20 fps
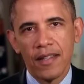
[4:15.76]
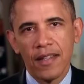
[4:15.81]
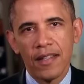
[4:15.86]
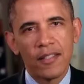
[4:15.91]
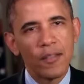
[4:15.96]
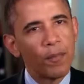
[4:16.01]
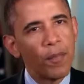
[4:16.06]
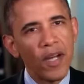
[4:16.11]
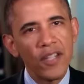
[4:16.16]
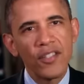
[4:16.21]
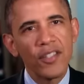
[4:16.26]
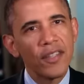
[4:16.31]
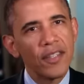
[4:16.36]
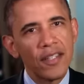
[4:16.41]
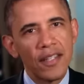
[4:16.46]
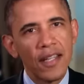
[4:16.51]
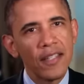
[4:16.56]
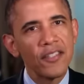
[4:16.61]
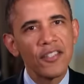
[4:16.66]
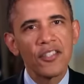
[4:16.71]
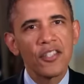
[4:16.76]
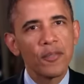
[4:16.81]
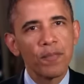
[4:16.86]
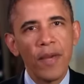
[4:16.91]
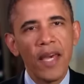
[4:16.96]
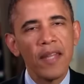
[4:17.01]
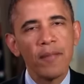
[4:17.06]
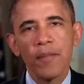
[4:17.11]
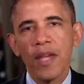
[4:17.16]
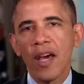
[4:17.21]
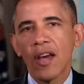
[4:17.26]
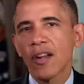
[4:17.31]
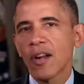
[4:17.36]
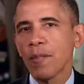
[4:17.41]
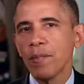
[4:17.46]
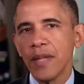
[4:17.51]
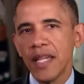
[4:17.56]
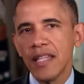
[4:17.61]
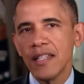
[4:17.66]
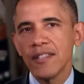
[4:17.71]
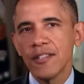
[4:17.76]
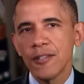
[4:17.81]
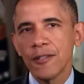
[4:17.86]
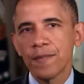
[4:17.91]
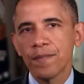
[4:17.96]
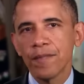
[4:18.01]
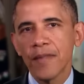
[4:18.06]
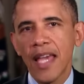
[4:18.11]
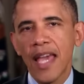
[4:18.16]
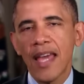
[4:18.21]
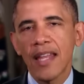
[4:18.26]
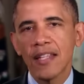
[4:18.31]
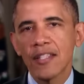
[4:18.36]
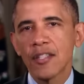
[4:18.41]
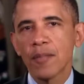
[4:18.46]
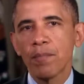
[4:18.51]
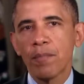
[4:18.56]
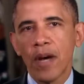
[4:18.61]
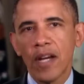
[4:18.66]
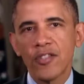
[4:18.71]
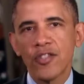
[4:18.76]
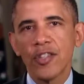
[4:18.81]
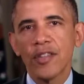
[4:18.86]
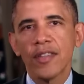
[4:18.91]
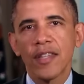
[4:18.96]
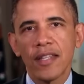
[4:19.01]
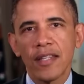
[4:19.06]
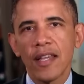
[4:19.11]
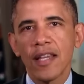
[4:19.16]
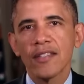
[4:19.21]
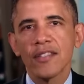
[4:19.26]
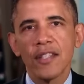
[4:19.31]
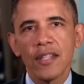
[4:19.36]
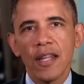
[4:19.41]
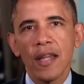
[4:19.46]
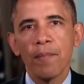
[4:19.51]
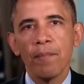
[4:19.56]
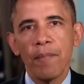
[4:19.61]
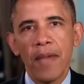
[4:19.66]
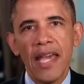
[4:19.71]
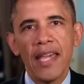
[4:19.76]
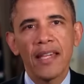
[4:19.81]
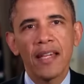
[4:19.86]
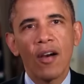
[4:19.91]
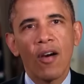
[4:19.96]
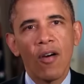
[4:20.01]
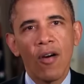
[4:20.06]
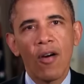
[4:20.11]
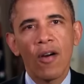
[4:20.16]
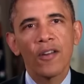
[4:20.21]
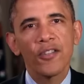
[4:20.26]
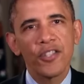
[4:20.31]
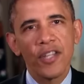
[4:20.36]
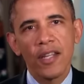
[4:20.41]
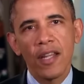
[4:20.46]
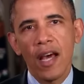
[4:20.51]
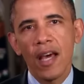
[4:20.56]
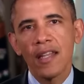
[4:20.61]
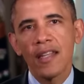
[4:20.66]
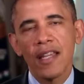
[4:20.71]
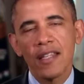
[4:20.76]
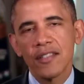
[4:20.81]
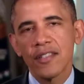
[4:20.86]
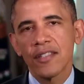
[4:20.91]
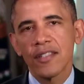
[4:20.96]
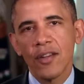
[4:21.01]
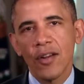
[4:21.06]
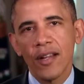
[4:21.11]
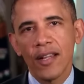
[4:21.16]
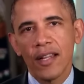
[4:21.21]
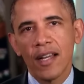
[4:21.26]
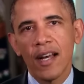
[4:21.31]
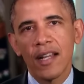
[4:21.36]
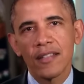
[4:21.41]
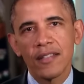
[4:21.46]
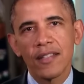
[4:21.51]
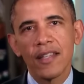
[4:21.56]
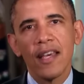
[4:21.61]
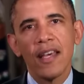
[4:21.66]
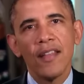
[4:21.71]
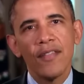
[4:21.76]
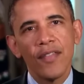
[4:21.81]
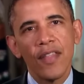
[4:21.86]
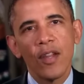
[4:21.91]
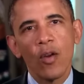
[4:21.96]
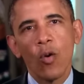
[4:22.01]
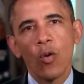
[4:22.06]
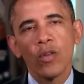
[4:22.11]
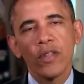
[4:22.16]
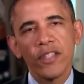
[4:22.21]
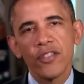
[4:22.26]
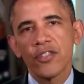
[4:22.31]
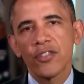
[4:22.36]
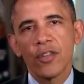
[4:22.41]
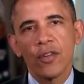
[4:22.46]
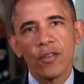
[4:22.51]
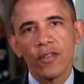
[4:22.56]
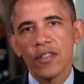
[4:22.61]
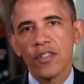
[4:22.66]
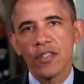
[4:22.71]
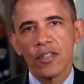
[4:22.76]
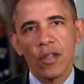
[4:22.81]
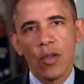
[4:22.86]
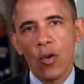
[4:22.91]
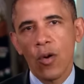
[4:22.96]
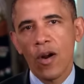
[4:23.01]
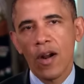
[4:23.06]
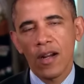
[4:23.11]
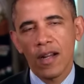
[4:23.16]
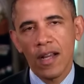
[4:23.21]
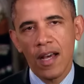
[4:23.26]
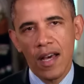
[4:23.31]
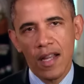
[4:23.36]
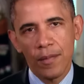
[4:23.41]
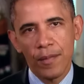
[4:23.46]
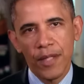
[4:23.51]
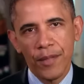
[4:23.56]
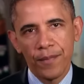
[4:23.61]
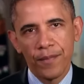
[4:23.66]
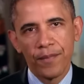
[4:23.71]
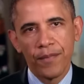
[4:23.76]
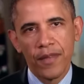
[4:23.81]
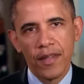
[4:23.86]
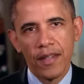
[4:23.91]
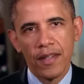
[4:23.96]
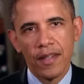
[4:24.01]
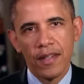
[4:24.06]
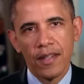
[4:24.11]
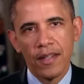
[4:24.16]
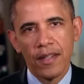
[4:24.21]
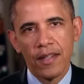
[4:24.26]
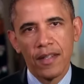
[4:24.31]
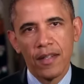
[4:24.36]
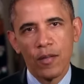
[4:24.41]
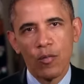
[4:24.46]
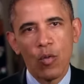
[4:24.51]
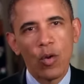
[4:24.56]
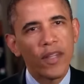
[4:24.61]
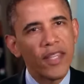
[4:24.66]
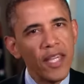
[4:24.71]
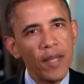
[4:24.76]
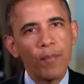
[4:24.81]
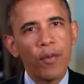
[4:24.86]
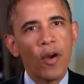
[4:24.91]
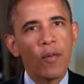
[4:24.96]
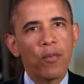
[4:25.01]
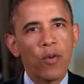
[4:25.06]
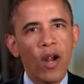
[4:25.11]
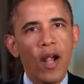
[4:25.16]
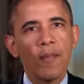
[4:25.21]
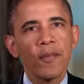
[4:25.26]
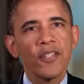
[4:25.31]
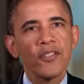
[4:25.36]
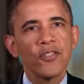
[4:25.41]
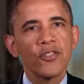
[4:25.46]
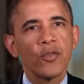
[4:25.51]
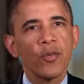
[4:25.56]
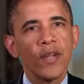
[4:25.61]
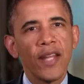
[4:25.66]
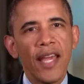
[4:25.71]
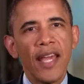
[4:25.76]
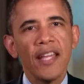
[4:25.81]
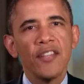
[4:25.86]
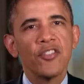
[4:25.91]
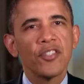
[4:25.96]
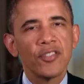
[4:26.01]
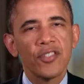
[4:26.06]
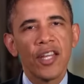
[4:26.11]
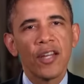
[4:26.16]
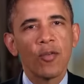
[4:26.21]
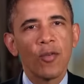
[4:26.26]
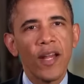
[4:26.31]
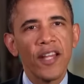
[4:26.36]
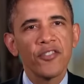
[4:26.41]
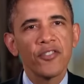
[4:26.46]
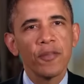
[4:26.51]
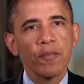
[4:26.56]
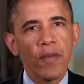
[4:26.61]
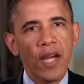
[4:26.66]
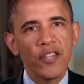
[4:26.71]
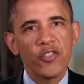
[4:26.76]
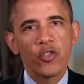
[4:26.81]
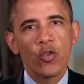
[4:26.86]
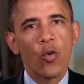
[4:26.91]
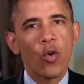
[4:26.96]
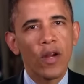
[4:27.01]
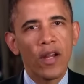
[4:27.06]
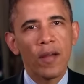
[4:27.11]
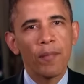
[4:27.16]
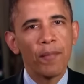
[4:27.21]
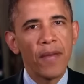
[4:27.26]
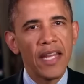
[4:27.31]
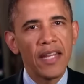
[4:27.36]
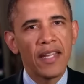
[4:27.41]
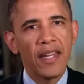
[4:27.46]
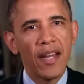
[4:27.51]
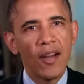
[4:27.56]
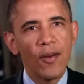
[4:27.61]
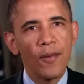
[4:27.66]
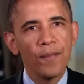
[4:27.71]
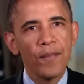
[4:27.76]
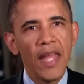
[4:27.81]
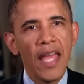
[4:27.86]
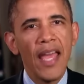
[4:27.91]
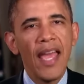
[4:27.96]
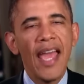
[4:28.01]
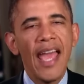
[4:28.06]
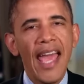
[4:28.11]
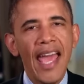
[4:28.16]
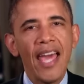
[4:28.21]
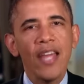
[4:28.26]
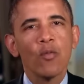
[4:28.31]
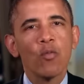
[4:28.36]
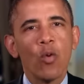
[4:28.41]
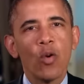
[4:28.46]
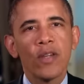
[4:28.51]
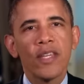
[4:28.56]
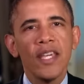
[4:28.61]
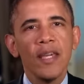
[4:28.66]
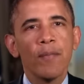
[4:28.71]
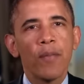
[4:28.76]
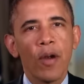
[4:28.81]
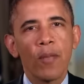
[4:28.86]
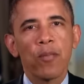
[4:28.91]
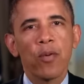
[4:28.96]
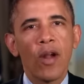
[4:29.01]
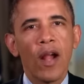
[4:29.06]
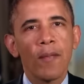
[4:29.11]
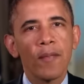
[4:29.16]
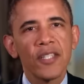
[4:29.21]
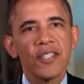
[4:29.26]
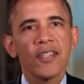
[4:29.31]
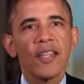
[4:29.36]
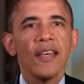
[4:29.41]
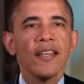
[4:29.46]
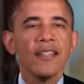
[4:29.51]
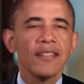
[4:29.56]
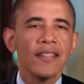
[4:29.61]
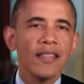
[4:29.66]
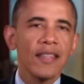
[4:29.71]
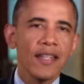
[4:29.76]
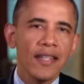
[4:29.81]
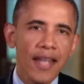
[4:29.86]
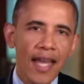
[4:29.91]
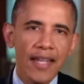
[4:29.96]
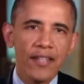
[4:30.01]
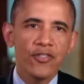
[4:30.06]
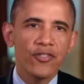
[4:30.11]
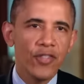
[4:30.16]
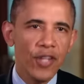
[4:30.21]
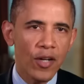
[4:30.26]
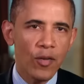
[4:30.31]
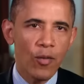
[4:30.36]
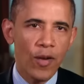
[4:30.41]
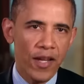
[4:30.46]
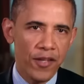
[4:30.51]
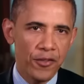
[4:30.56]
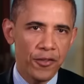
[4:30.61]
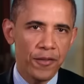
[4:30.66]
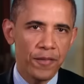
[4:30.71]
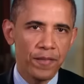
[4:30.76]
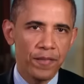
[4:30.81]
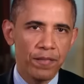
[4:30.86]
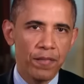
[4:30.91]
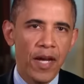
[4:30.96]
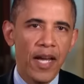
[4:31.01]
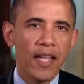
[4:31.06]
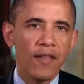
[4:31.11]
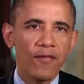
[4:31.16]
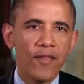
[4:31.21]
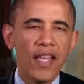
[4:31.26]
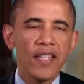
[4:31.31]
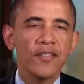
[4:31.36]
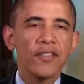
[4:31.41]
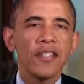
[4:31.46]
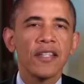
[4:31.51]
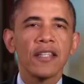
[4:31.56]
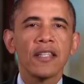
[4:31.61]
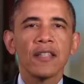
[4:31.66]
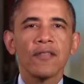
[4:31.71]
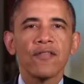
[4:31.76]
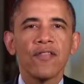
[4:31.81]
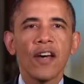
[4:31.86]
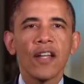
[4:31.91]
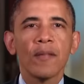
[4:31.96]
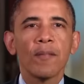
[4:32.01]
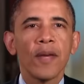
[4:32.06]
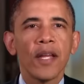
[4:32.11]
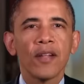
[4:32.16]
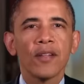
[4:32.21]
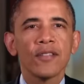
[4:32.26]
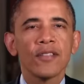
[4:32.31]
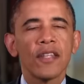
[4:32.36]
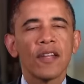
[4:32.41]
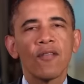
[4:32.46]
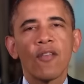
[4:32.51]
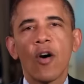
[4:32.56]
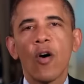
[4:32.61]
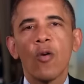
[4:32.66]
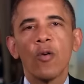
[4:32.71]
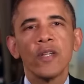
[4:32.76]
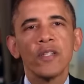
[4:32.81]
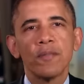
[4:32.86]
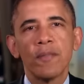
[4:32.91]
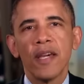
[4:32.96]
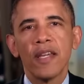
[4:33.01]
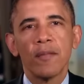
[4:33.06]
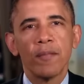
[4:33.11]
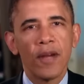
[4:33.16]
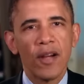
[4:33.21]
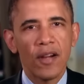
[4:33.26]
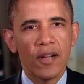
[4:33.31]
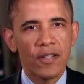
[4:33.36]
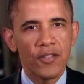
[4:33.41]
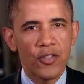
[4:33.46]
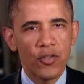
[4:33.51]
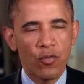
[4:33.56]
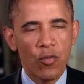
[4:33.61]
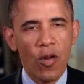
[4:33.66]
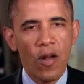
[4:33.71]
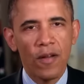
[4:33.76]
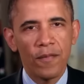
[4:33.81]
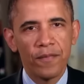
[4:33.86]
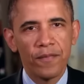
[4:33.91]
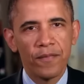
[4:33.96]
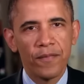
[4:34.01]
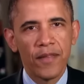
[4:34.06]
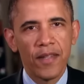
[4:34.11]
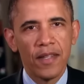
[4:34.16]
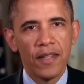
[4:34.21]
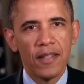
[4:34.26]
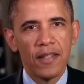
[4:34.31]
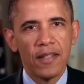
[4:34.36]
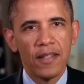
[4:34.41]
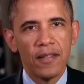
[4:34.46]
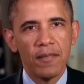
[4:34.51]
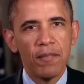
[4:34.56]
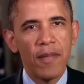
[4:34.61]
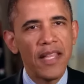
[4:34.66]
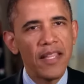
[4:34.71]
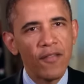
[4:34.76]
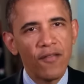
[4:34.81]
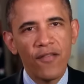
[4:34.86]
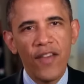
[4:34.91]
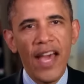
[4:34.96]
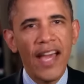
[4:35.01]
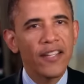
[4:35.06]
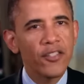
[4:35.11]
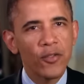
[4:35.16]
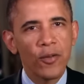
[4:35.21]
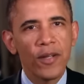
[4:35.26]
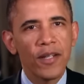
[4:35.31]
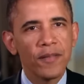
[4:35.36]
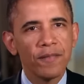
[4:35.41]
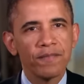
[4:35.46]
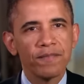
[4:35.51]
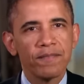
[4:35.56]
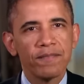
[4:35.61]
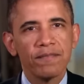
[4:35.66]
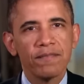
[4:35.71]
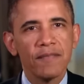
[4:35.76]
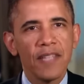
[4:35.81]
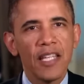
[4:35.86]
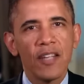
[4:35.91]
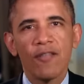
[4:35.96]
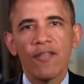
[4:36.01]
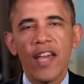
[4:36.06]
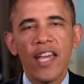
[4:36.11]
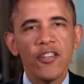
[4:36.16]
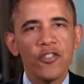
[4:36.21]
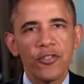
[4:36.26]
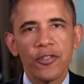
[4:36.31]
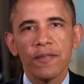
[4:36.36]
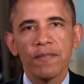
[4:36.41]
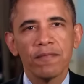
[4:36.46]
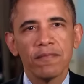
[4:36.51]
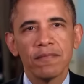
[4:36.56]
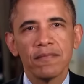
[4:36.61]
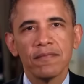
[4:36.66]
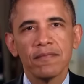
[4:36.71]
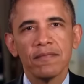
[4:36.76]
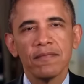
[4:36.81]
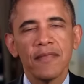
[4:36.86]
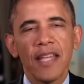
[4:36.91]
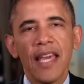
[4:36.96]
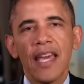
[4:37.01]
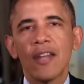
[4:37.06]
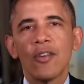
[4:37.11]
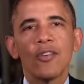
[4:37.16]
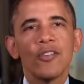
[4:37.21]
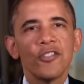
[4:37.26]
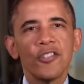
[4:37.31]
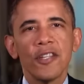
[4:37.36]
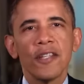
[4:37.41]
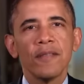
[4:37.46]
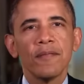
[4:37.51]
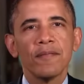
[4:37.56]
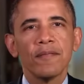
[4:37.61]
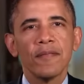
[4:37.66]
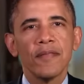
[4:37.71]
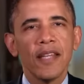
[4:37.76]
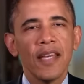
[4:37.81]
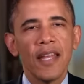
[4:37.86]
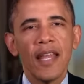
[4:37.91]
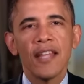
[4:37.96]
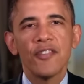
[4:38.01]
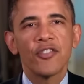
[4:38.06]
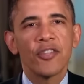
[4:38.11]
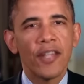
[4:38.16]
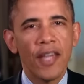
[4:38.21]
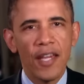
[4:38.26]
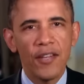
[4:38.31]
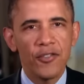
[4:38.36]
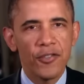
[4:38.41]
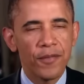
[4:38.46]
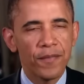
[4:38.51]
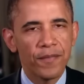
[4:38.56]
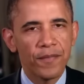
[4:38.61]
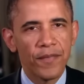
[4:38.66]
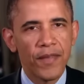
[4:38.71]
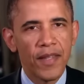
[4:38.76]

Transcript: It's a budget that doesn't spend beyond our means, and it's a budget that doesn't make harsh and unnecessary cuts that only serve to slow our economy. We'll keep our promise to an aging generation by shoring up Medicare, and we'll keep our promise to the next generation by investing in the fundamentals that have always made America strong: manufacturing, innovation, energy, and education.